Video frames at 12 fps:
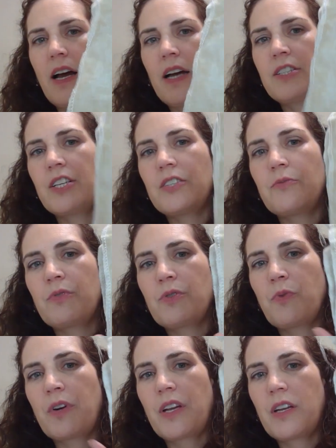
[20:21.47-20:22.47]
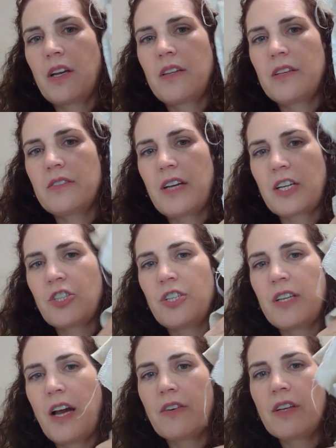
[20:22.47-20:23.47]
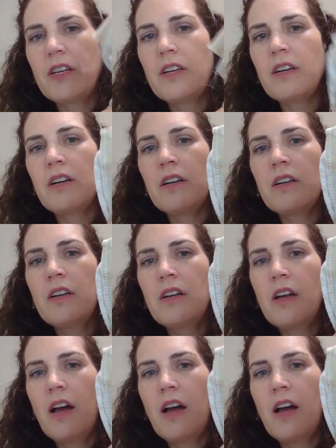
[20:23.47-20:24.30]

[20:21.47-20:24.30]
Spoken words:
I just was working in this section down here.